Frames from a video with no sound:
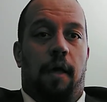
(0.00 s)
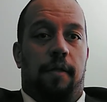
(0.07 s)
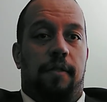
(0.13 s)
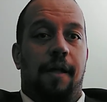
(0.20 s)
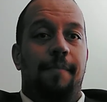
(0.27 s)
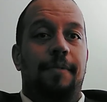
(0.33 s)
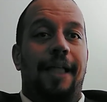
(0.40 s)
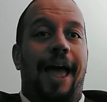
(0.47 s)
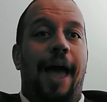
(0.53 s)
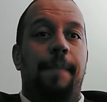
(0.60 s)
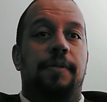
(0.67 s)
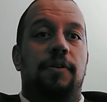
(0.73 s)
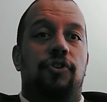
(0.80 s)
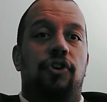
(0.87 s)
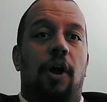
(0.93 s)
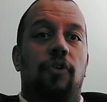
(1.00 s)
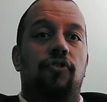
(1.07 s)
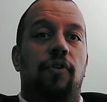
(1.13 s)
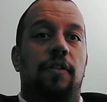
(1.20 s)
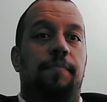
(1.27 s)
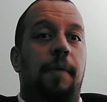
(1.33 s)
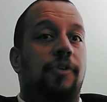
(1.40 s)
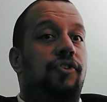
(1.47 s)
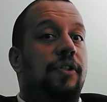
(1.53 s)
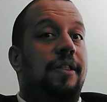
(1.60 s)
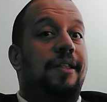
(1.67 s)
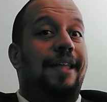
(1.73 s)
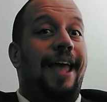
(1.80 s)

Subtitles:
Some labs are charging as much as